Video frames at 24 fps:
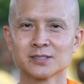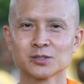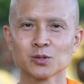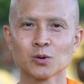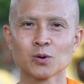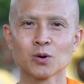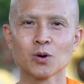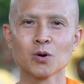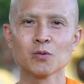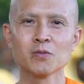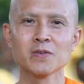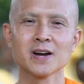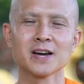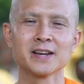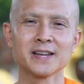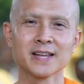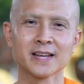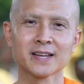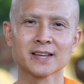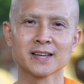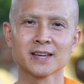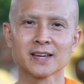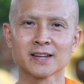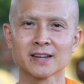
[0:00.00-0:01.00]
So over a
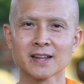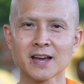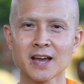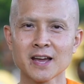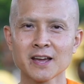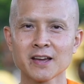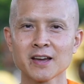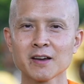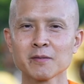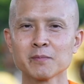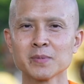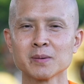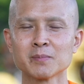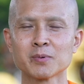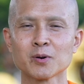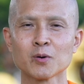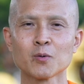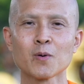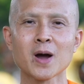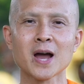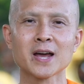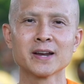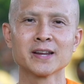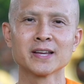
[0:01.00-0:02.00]
decade, I have been
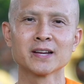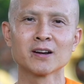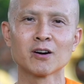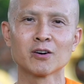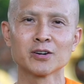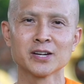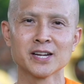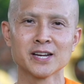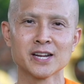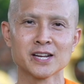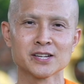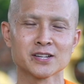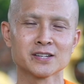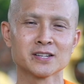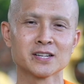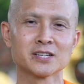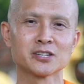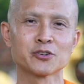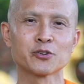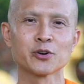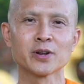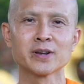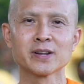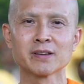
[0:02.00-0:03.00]
providing ordination
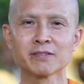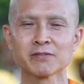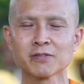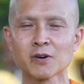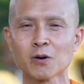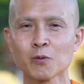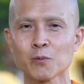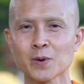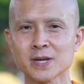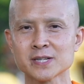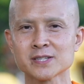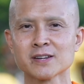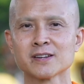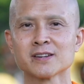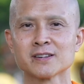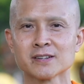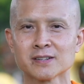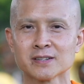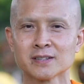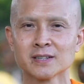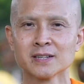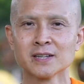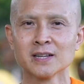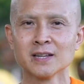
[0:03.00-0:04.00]
and training for
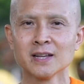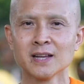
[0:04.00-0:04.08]
Westerners.